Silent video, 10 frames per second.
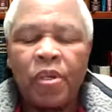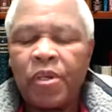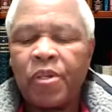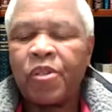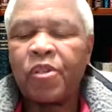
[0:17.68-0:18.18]

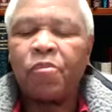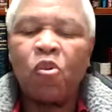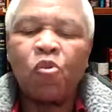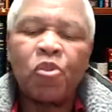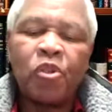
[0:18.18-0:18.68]
is the
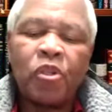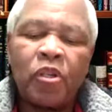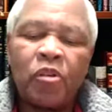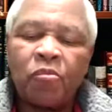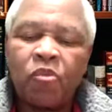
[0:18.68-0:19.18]
most
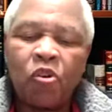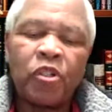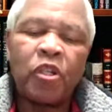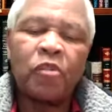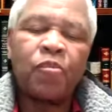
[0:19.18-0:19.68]

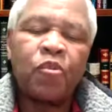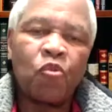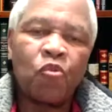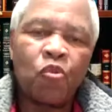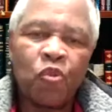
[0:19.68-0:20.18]
important
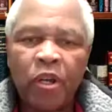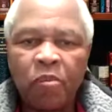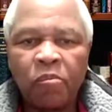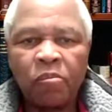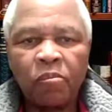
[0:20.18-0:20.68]

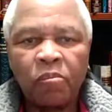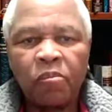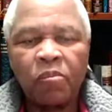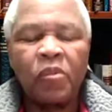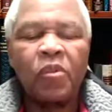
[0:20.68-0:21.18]
program
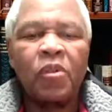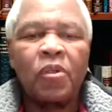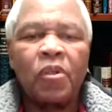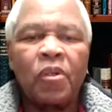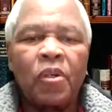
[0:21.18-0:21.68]

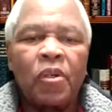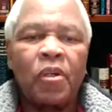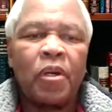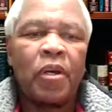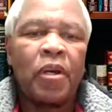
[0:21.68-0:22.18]

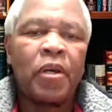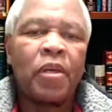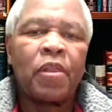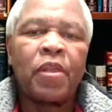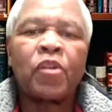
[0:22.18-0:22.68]

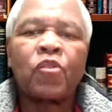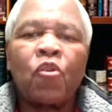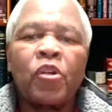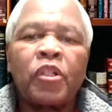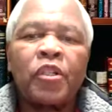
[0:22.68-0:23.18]
that
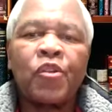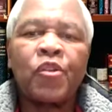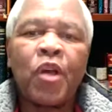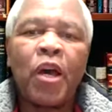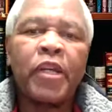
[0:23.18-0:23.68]
God
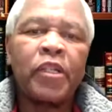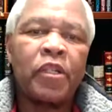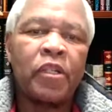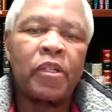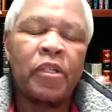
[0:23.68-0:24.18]
designed